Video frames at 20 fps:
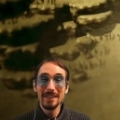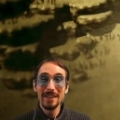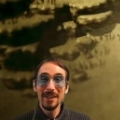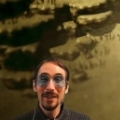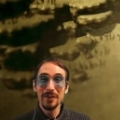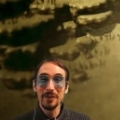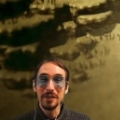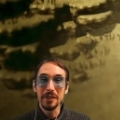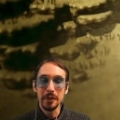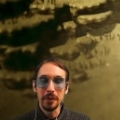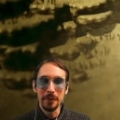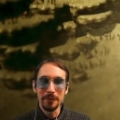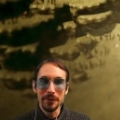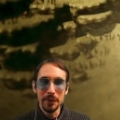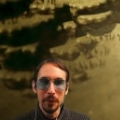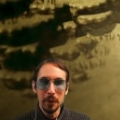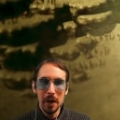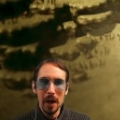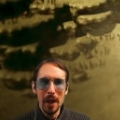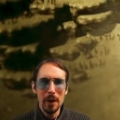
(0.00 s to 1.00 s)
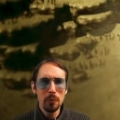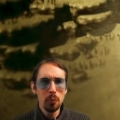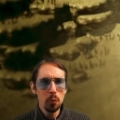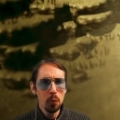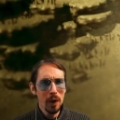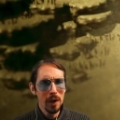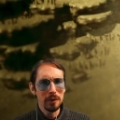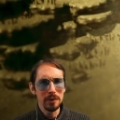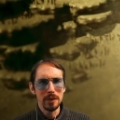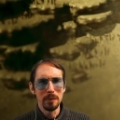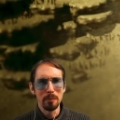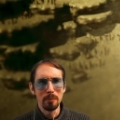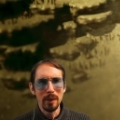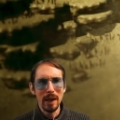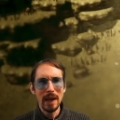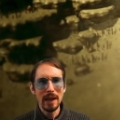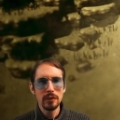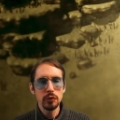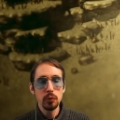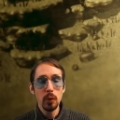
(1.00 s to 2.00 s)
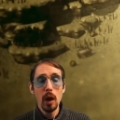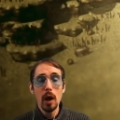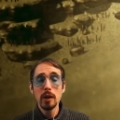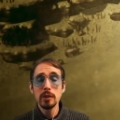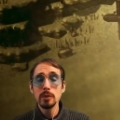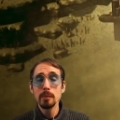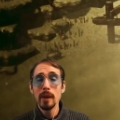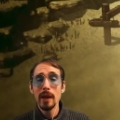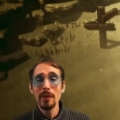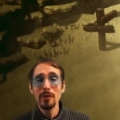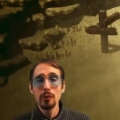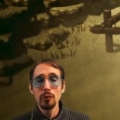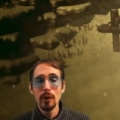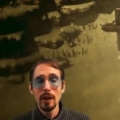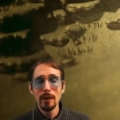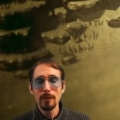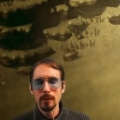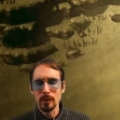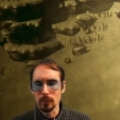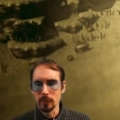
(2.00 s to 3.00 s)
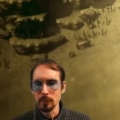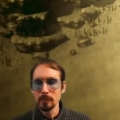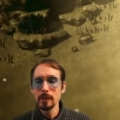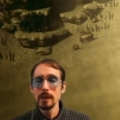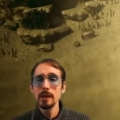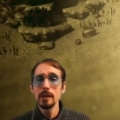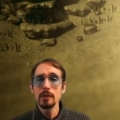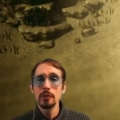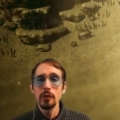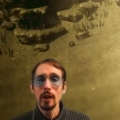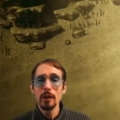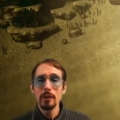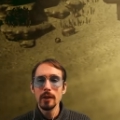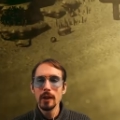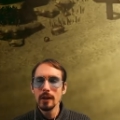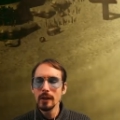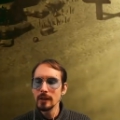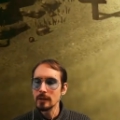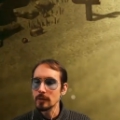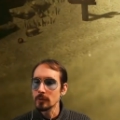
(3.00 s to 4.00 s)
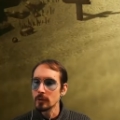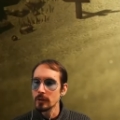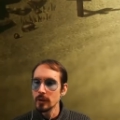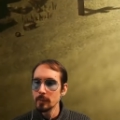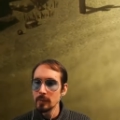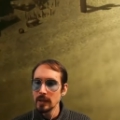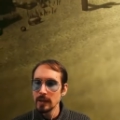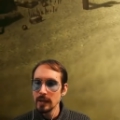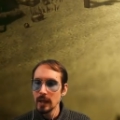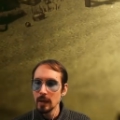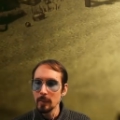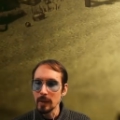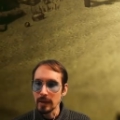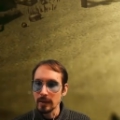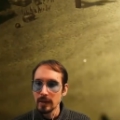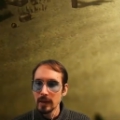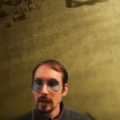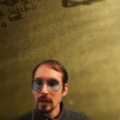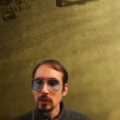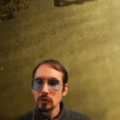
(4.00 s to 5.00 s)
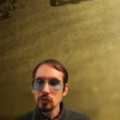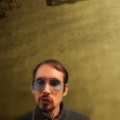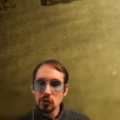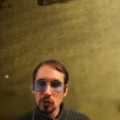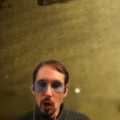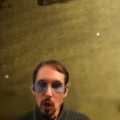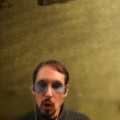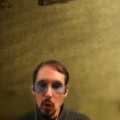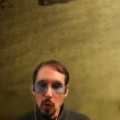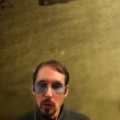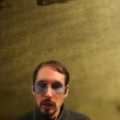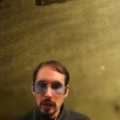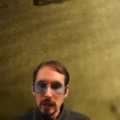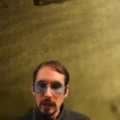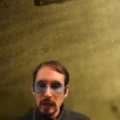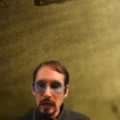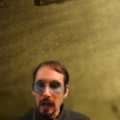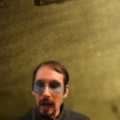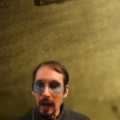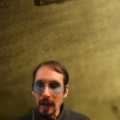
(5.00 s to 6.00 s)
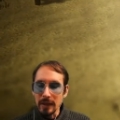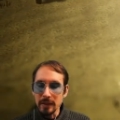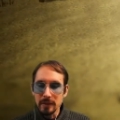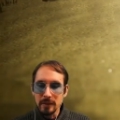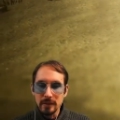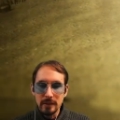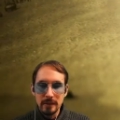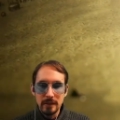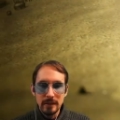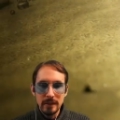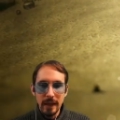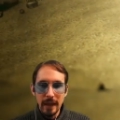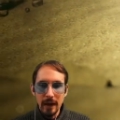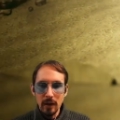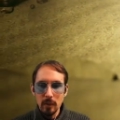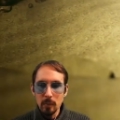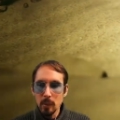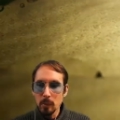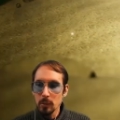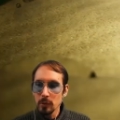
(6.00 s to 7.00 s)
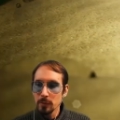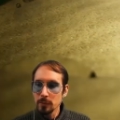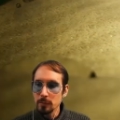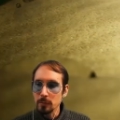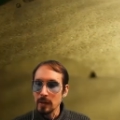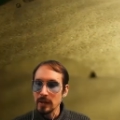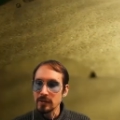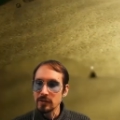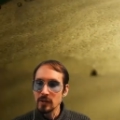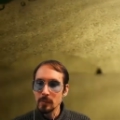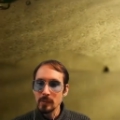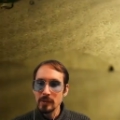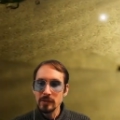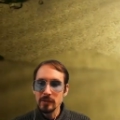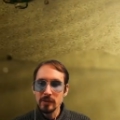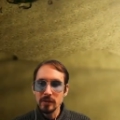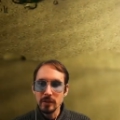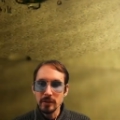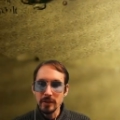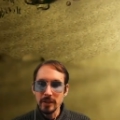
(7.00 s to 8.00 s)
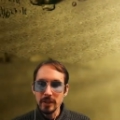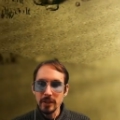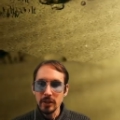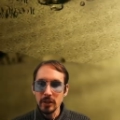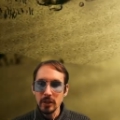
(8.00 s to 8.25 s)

Hello, dear viewer, and welcome back to Octopath Traveler with me, Jalnon at Lunar Nebula Gaming. So, I can't remember if my summon's still